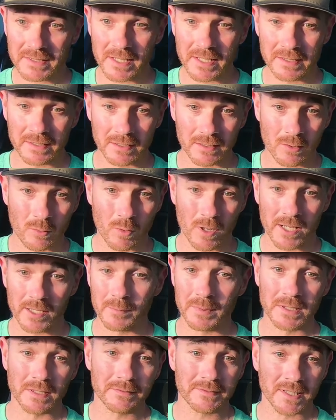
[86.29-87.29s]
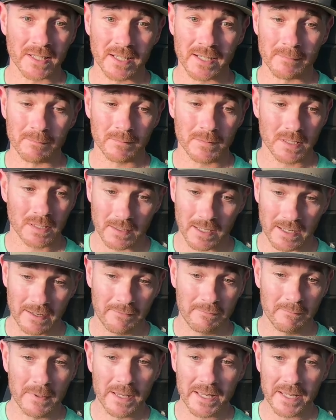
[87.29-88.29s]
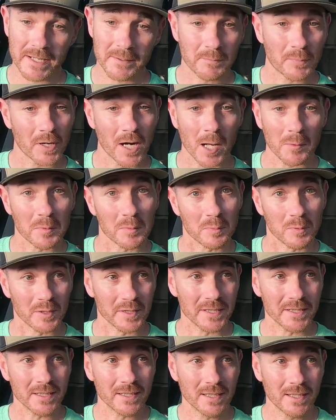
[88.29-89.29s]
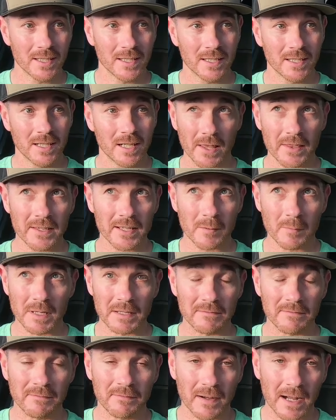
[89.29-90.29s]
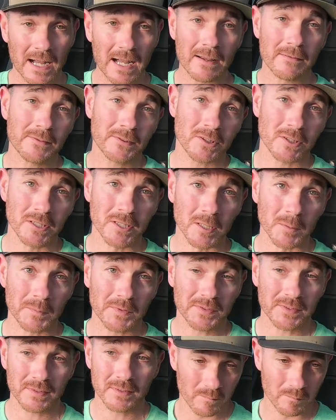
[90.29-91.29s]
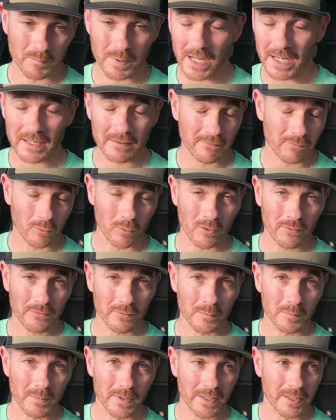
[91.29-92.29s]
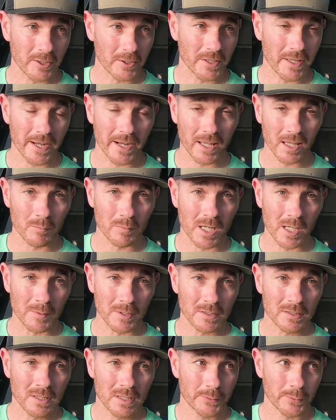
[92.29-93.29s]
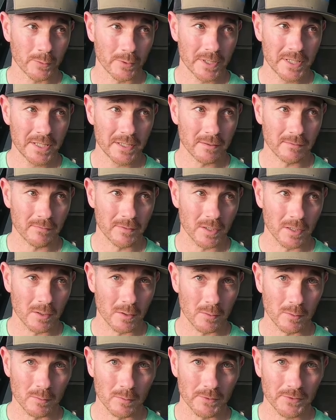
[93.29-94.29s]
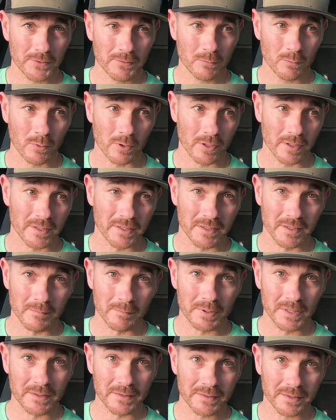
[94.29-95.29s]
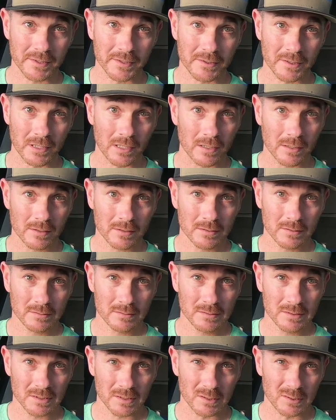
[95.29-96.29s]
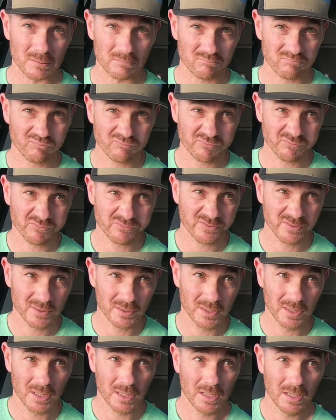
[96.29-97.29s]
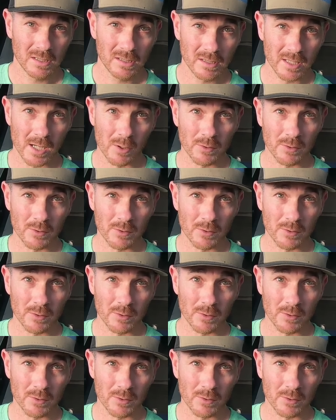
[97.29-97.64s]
taken quite a bit of time. I've made probably, I think I made five trips back and forth from here to Alabama. Three of those were in Penske trucks. So that